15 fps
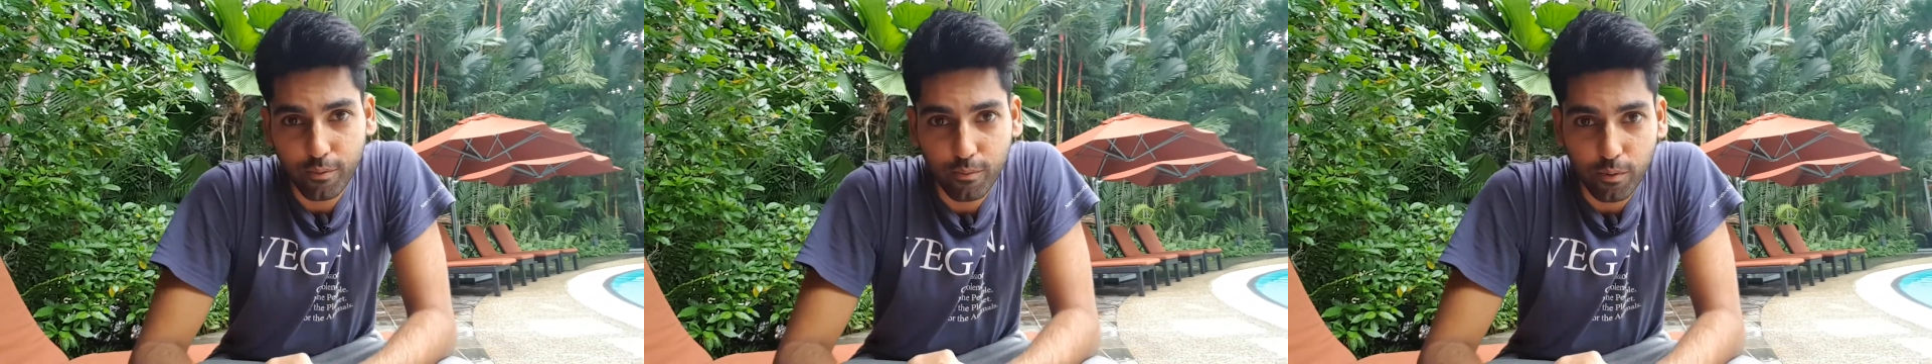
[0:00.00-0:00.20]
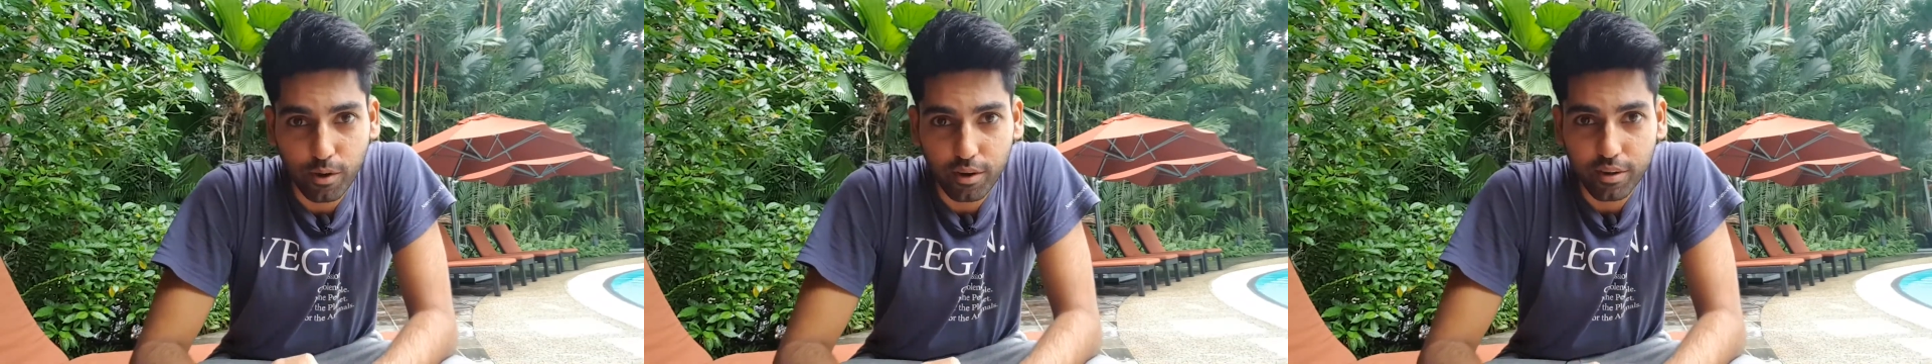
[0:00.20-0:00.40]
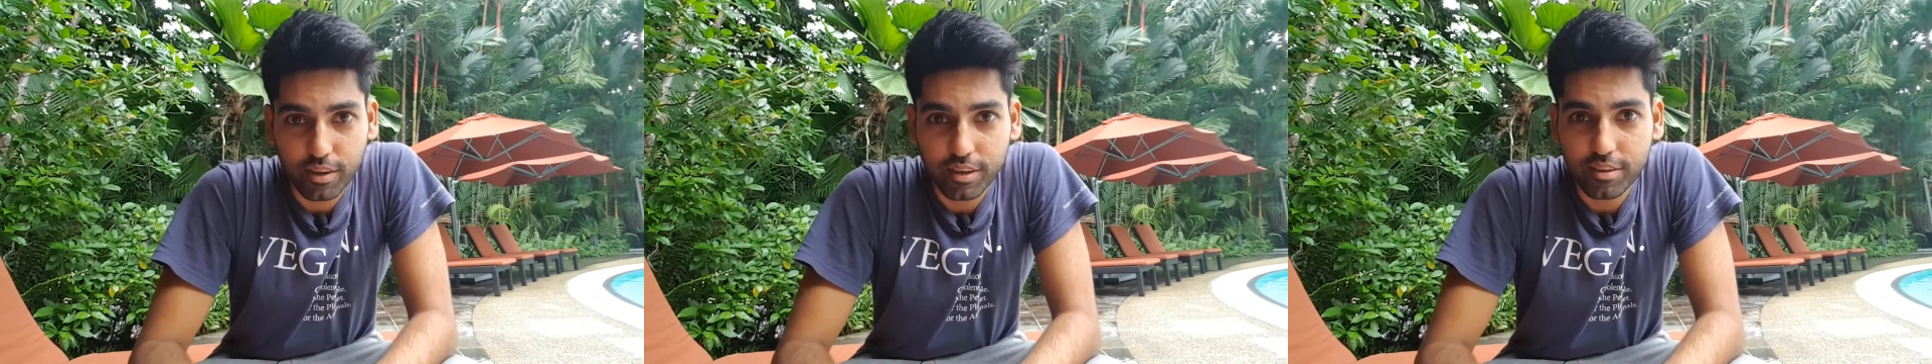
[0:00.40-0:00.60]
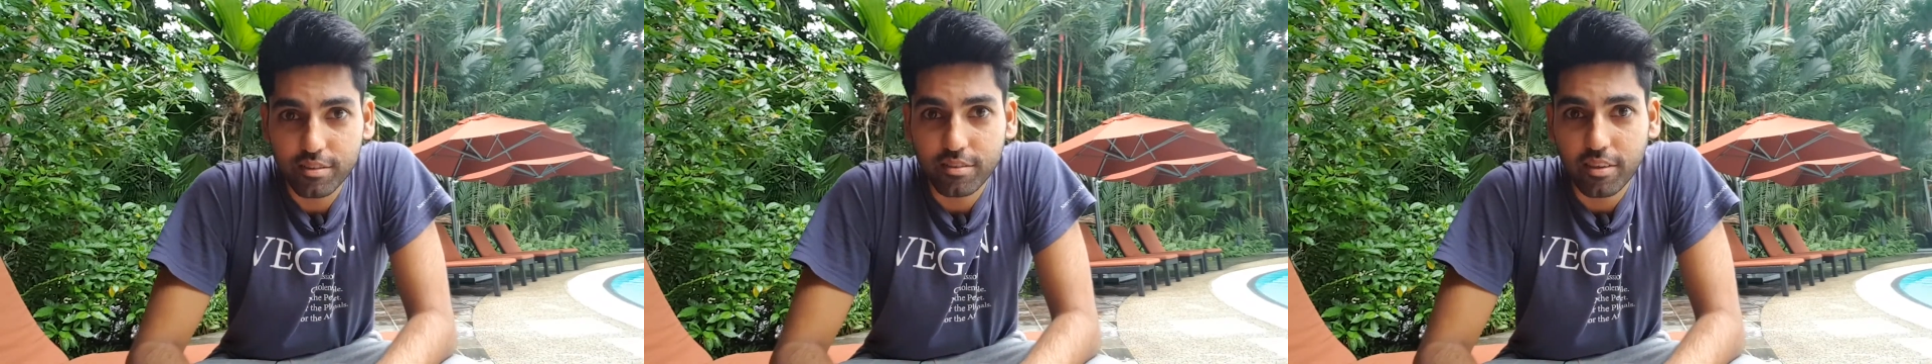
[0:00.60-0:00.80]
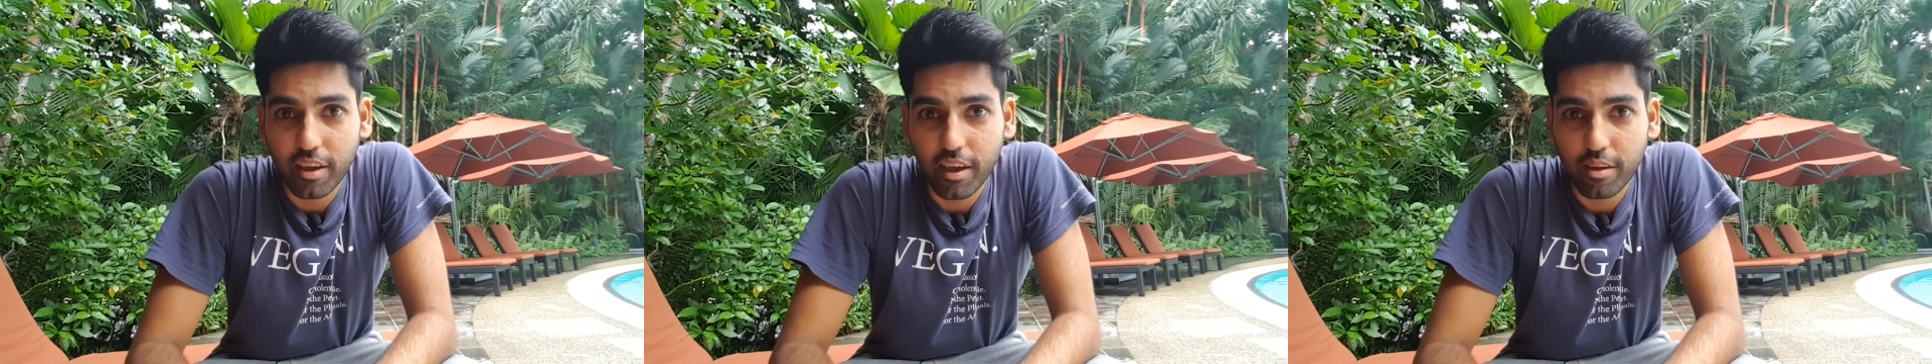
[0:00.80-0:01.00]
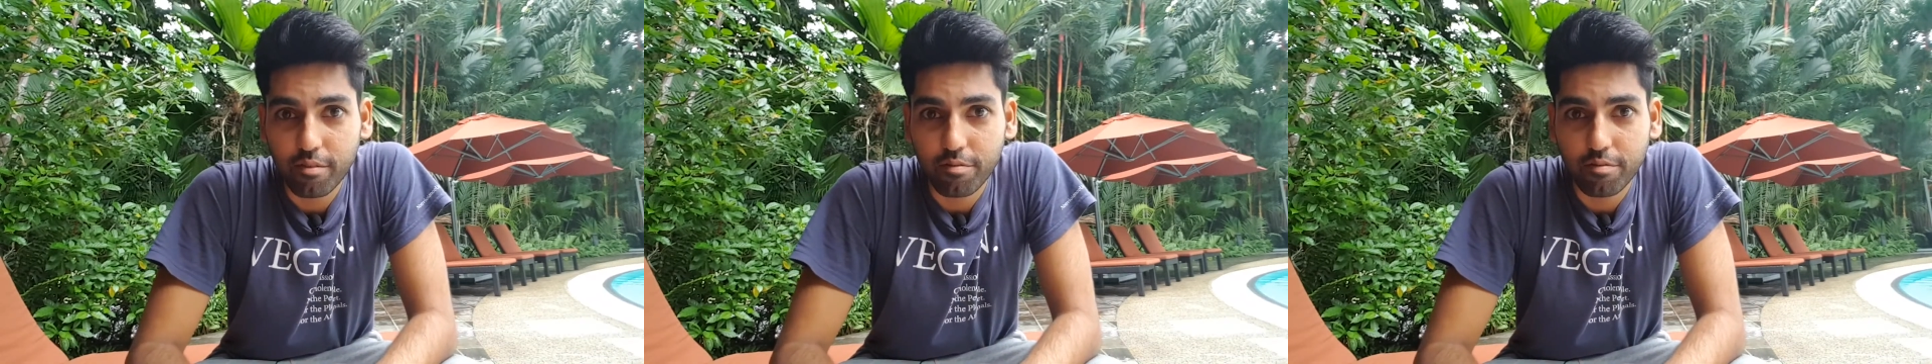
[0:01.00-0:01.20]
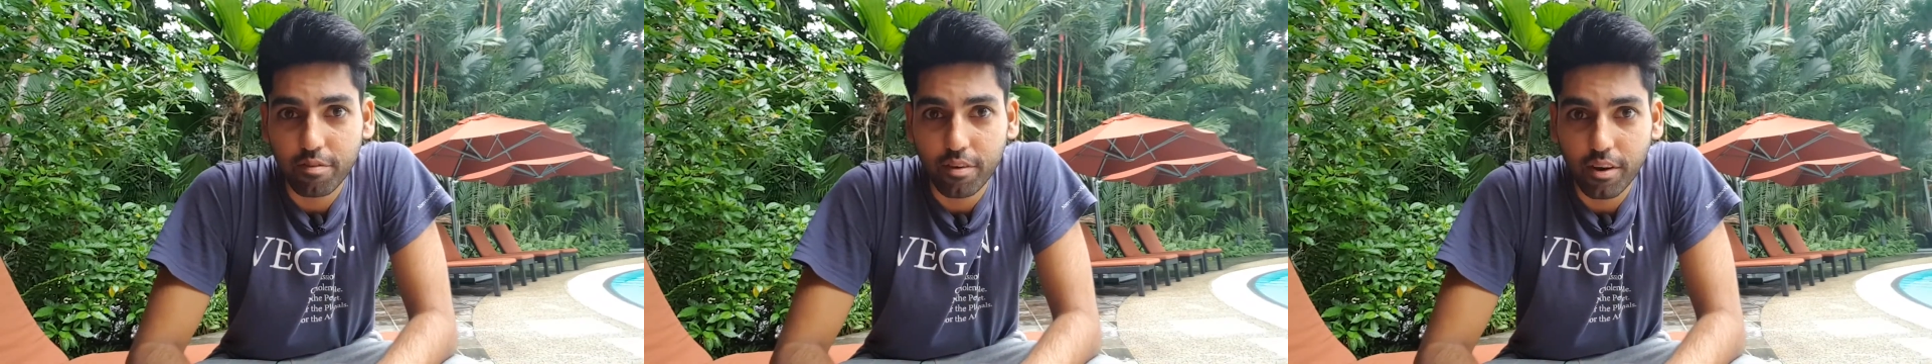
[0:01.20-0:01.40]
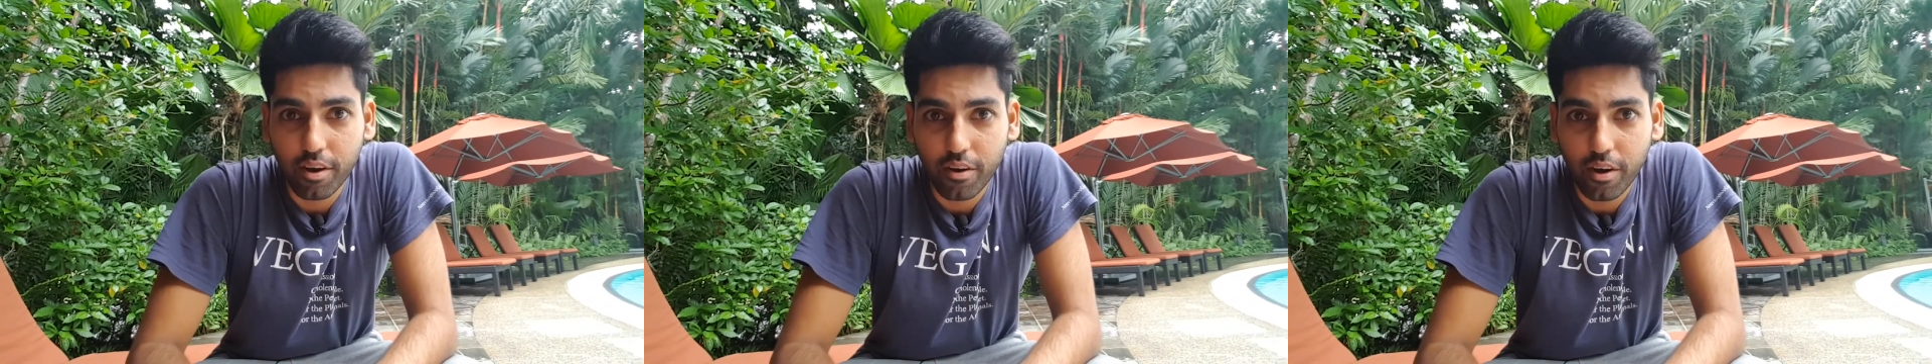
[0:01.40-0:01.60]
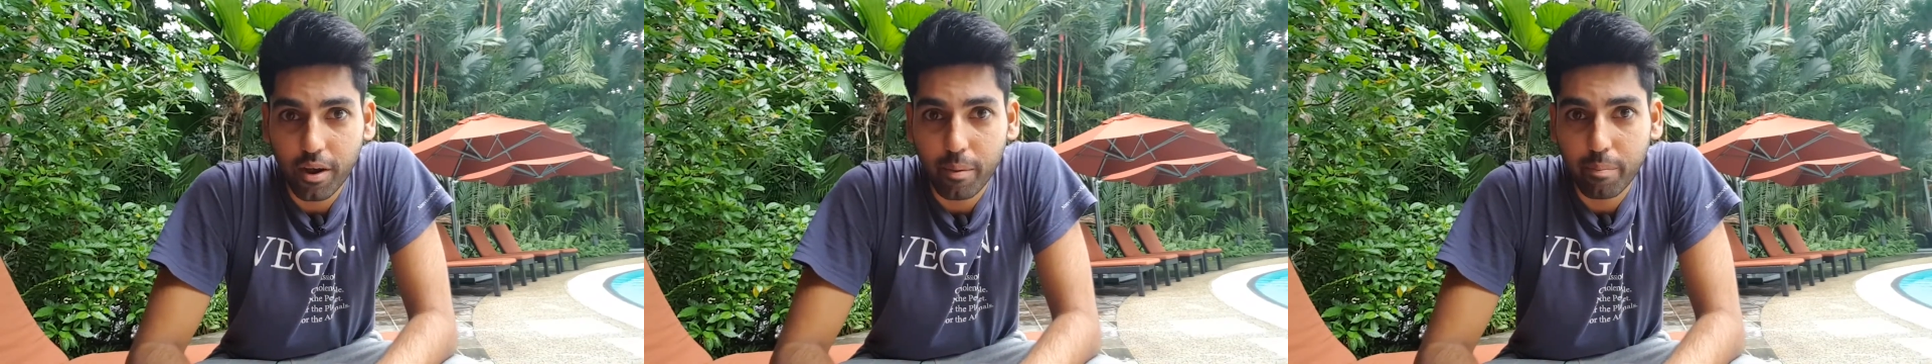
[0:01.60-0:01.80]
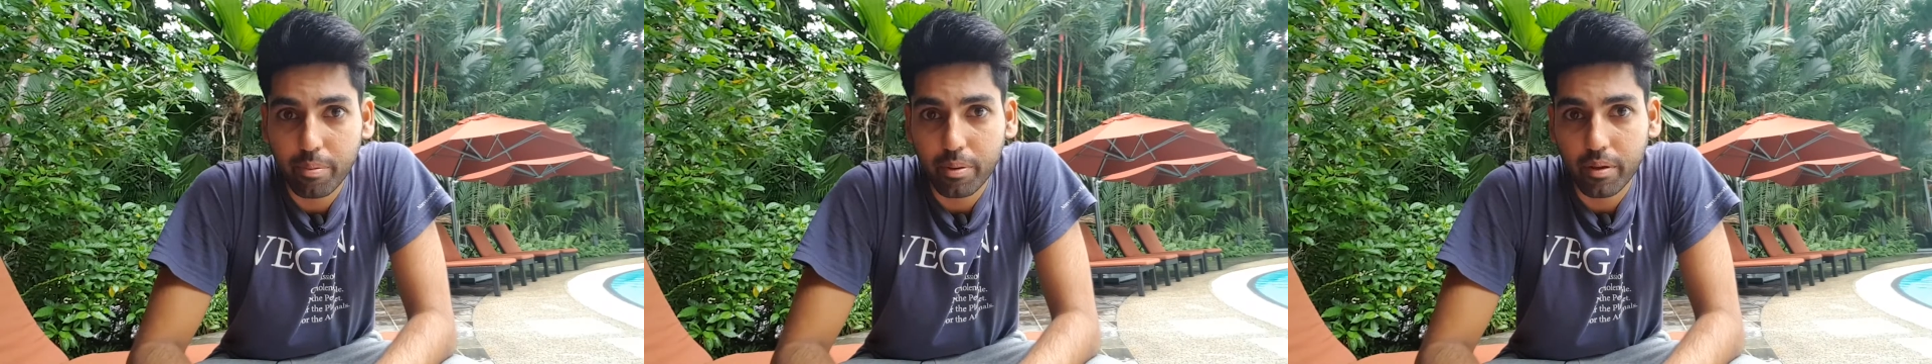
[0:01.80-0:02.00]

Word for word: what is a flare-up